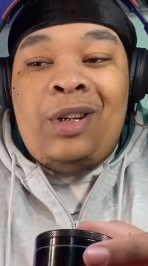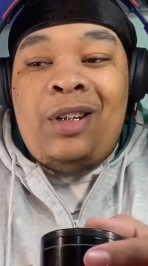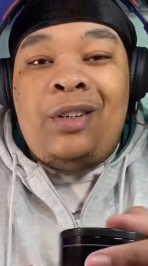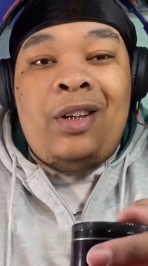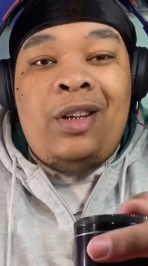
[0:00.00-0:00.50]
a
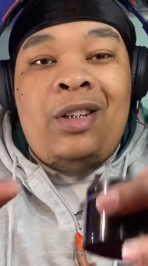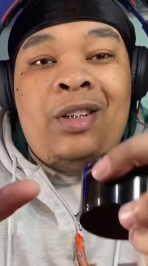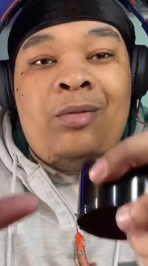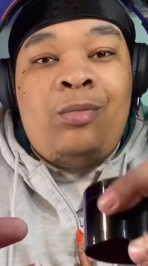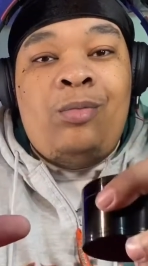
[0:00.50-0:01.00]

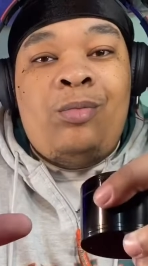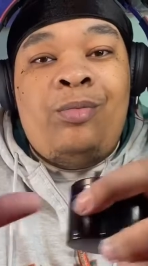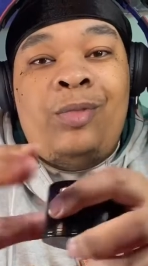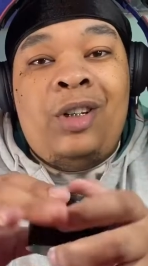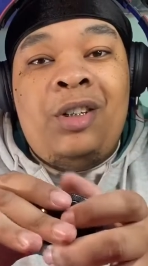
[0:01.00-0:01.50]

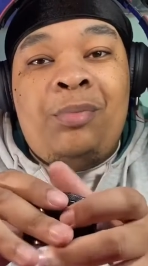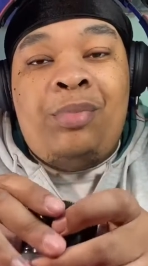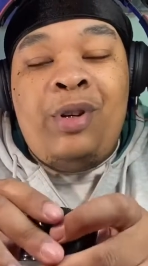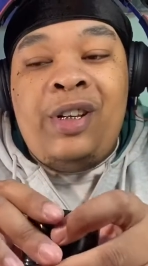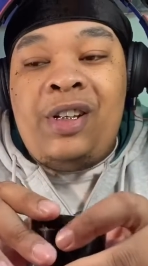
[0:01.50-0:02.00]
little
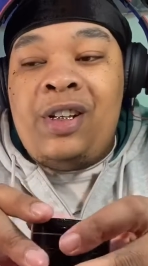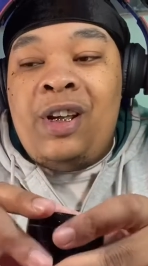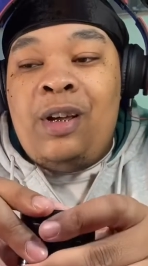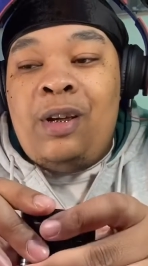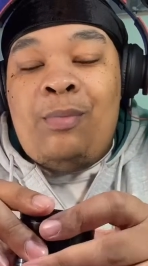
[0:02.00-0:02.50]
push,
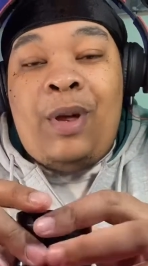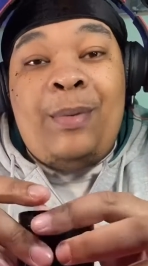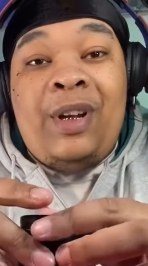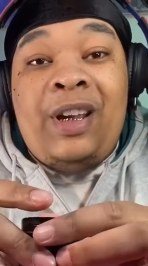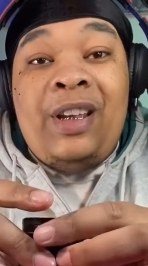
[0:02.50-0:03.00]

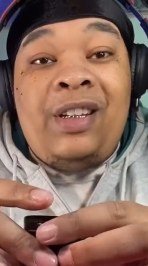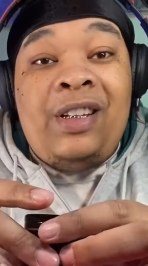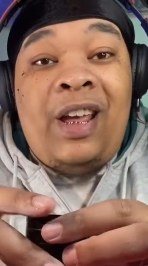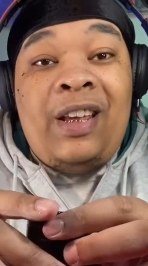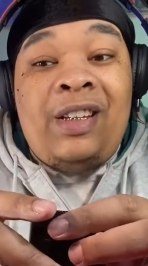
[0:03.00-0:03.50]
maybe to get
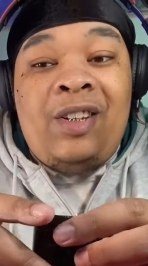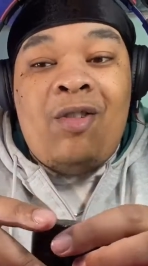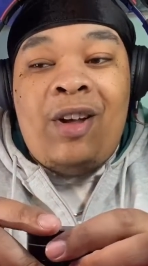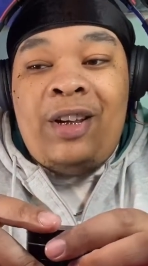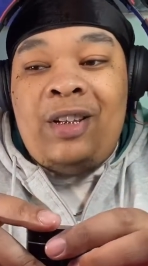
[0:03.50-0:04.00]
your day
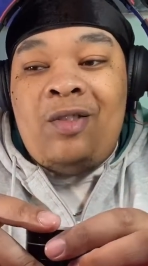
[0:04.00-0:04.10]
started.